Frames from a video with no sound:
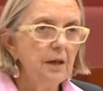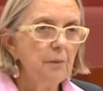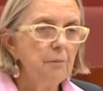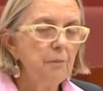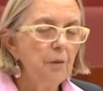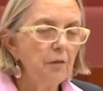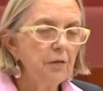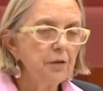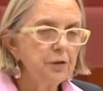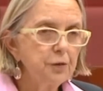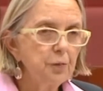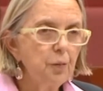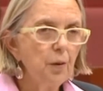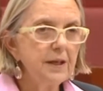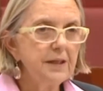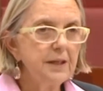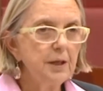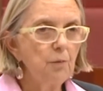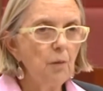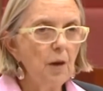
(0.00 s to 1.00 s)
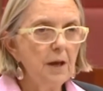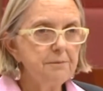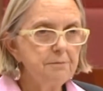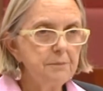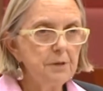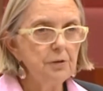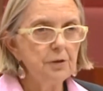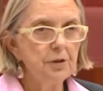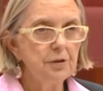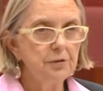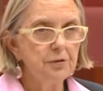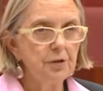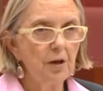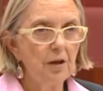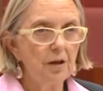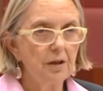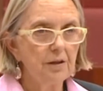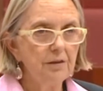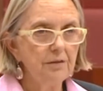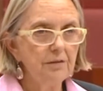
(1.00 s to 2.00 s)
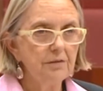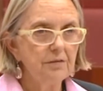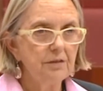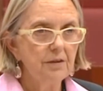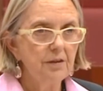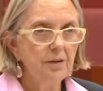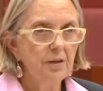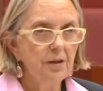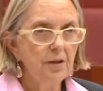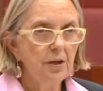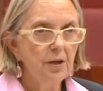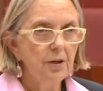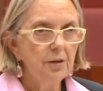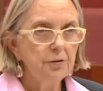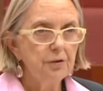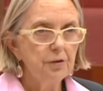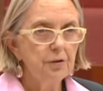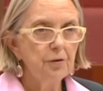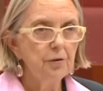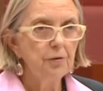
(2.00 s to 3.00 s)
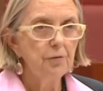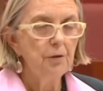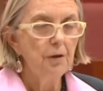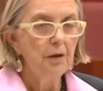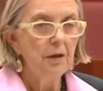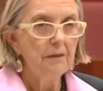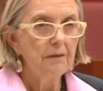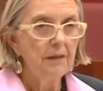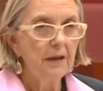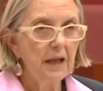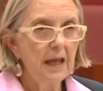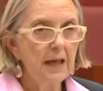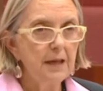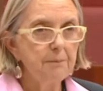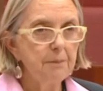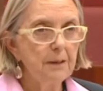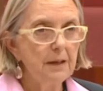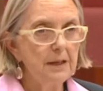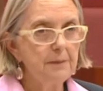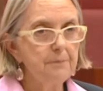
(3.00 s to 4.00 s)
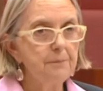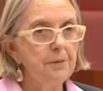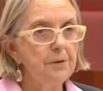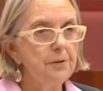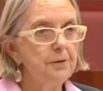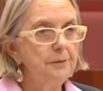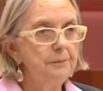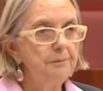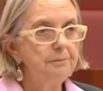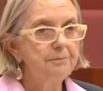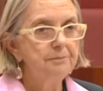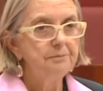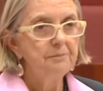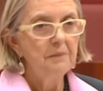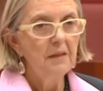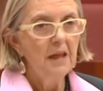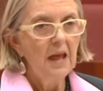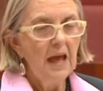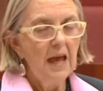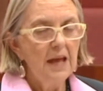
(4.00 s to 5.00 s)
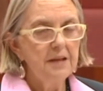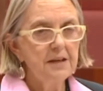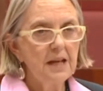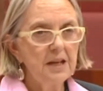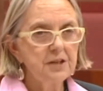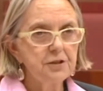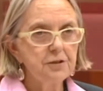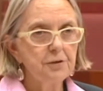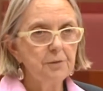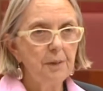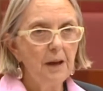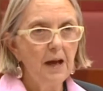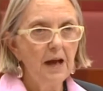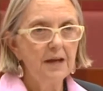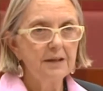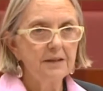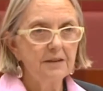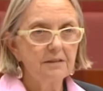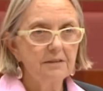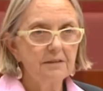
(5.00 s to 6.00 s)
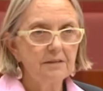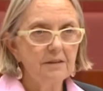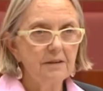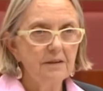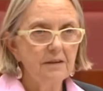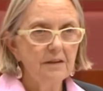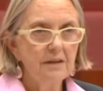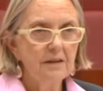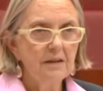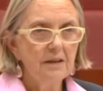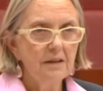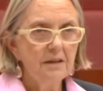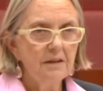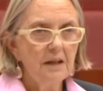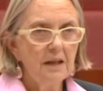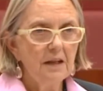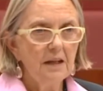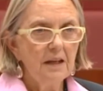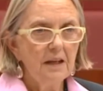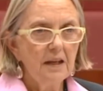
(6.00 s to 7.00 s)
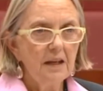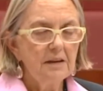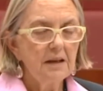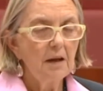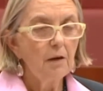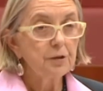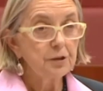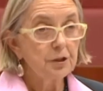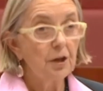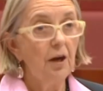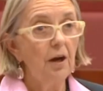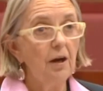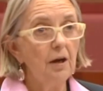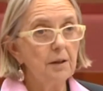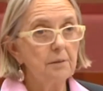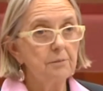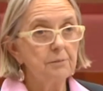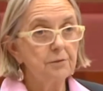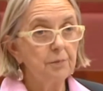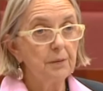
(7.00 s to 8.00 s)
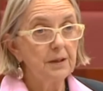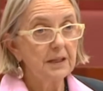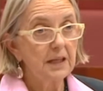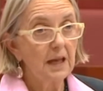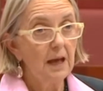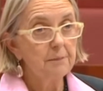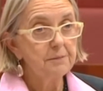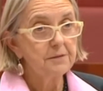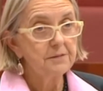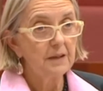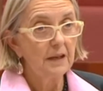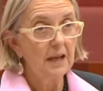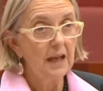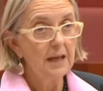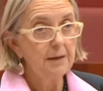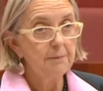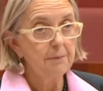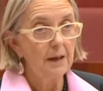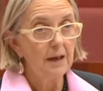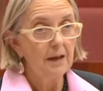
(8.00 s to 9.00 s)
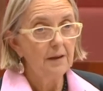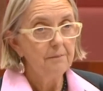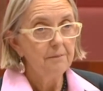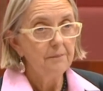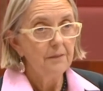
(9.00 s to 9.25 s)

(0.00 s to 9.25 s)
more than $21 million to the Labor, Liberal and National parties. Now, at times when it comes to Labor,